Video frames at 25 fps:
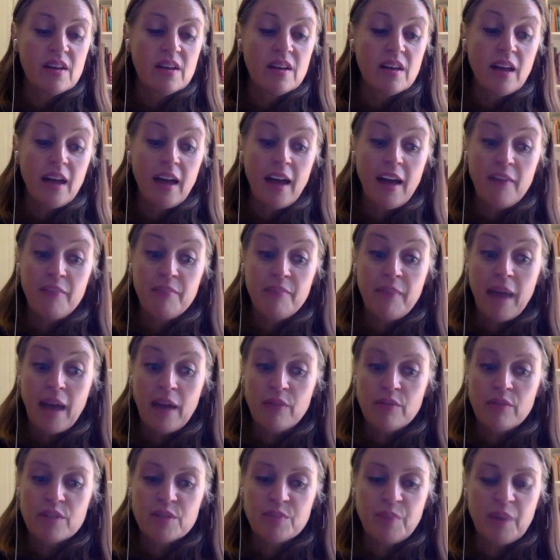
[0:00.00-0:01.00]
I have mad
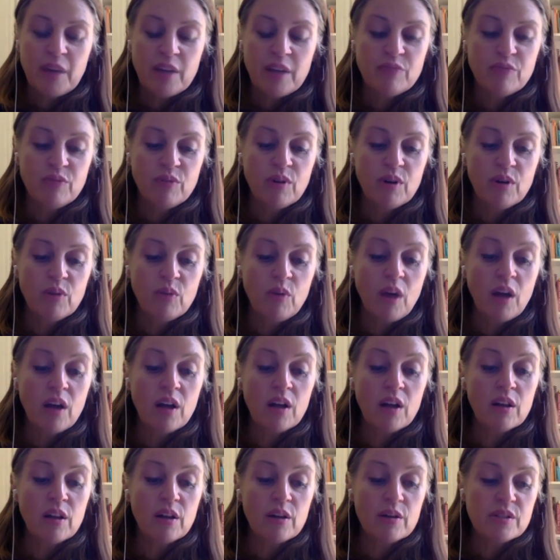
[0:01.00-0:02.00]
respect for and walk
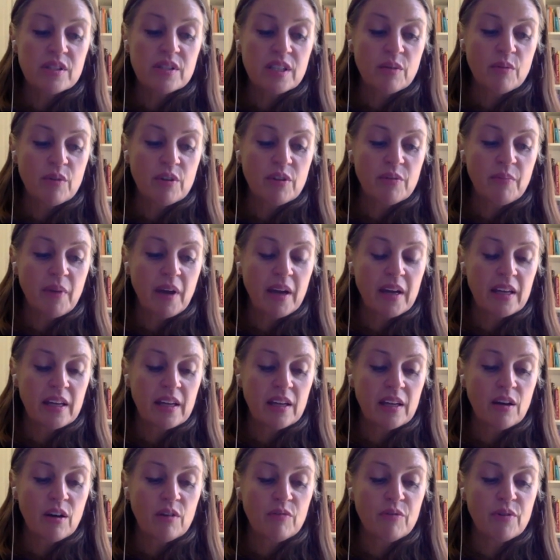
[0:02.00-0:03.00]
closely with my
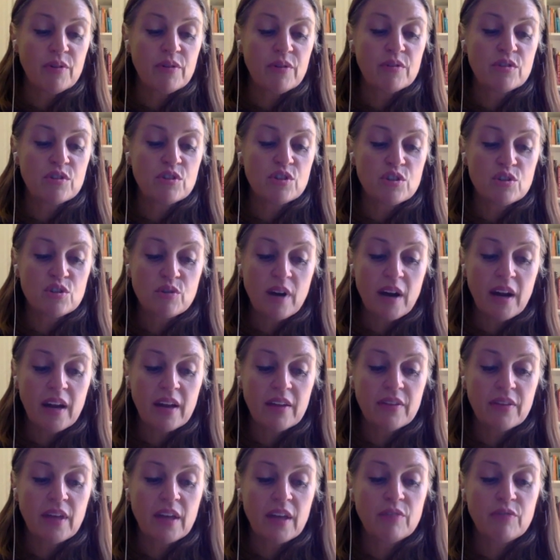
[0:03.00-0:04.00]
ego for the
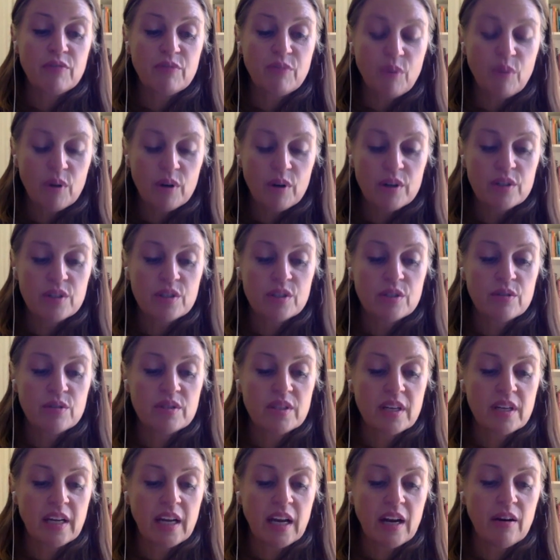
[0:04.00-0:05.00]
strength and fortitude
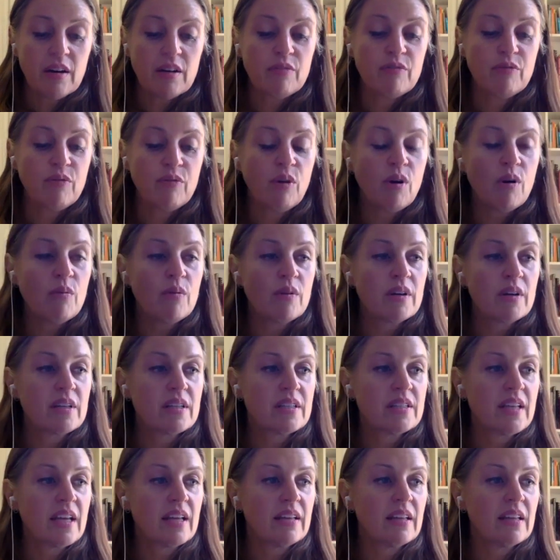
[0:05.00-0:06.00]
to carry forward in
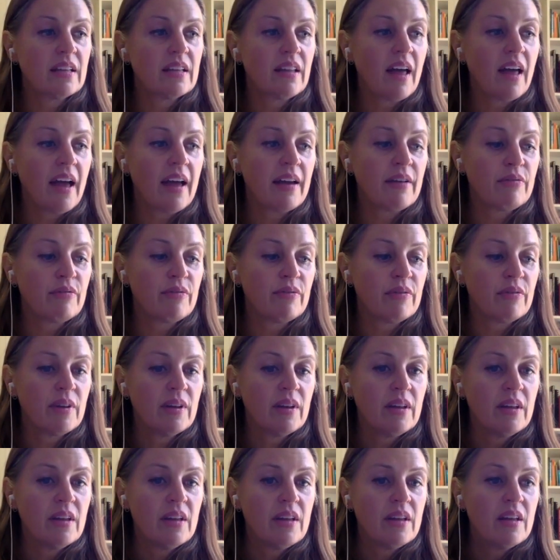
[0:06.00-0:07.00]
daily life.
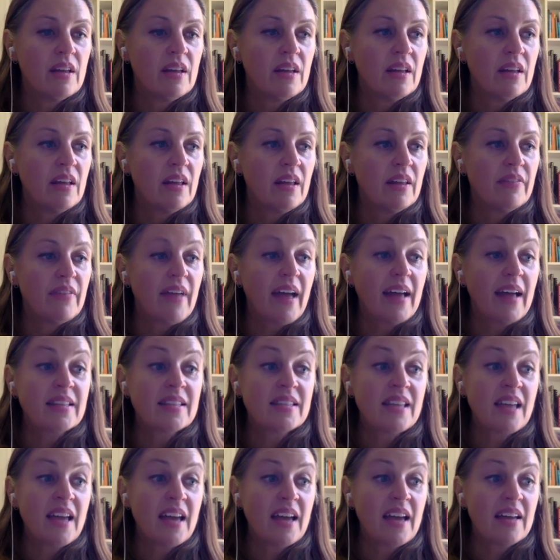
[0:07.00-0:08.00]
That
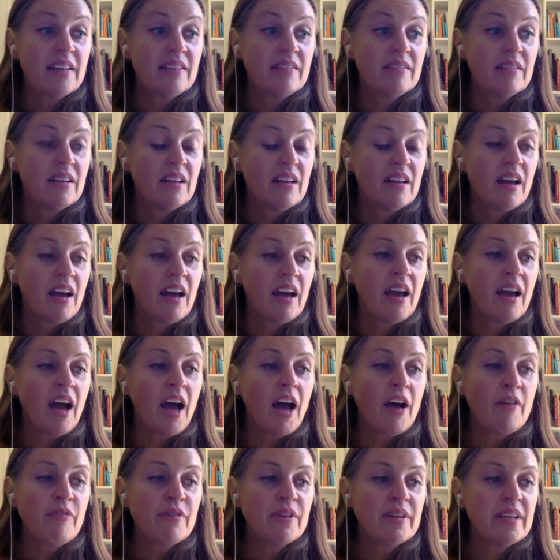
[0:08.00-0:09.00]
said, I
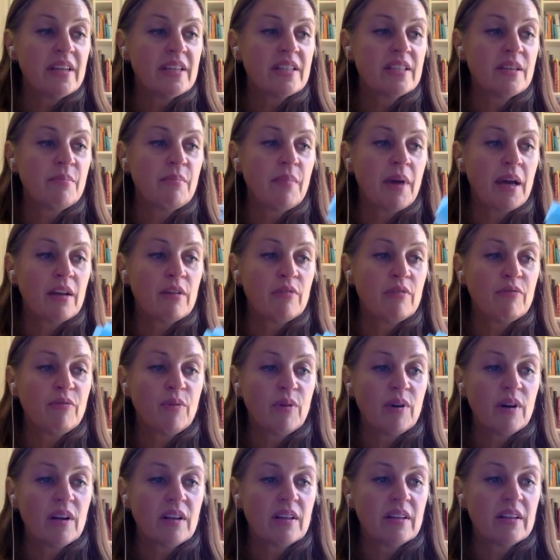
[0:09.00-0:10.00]
often need to
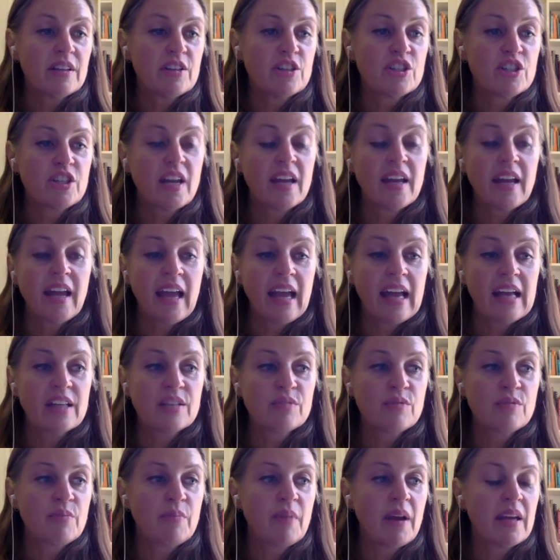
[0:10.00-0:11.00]
metaphorically shake hands
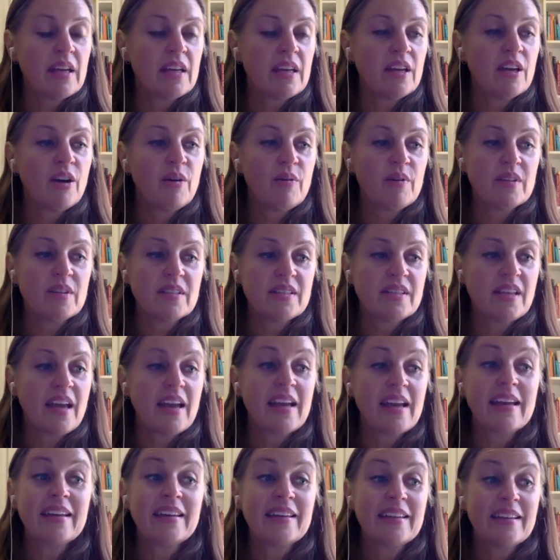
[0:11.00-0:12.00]
with my ego and
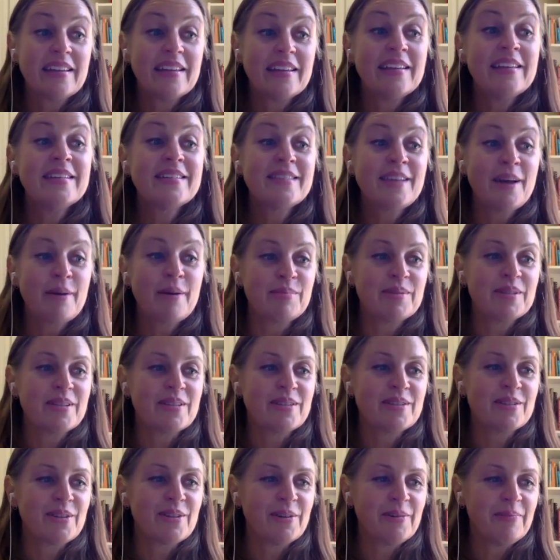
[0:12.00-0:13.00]
say, "Ease up,
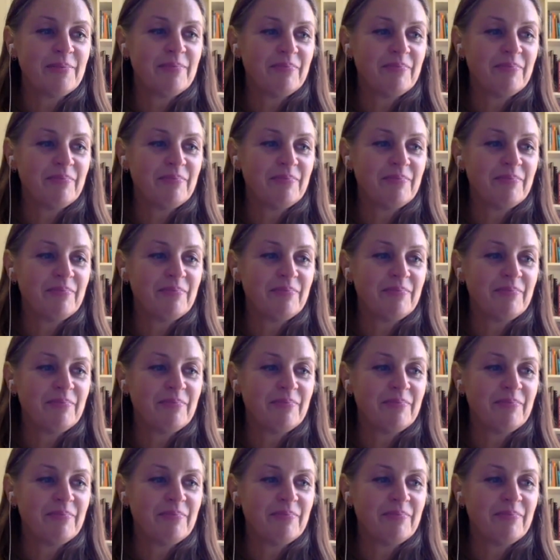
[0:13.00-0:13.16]
sister."